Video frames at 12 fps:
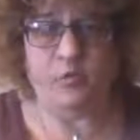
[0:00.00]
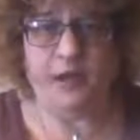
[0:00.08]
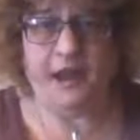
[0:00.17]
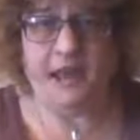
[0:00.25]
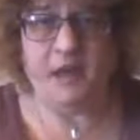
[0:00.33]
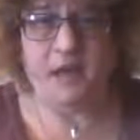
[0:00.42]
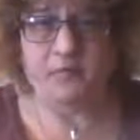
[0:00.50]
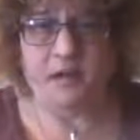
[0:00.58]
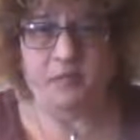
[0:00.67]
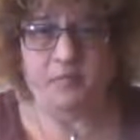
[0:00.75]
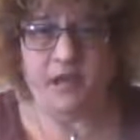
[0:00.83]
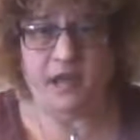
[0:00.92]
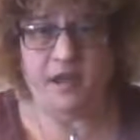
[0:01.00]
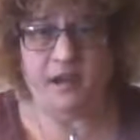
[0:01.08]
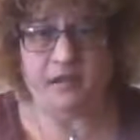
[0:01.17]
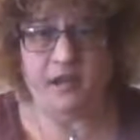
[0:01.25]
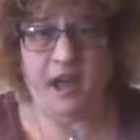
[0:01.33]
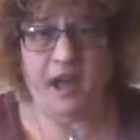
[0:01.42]
when I am going to be
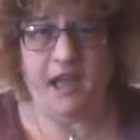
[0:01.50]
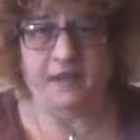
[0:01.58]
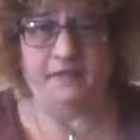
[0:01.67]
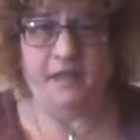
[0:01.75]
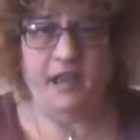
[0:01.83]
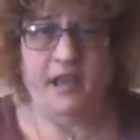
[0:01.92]
on live.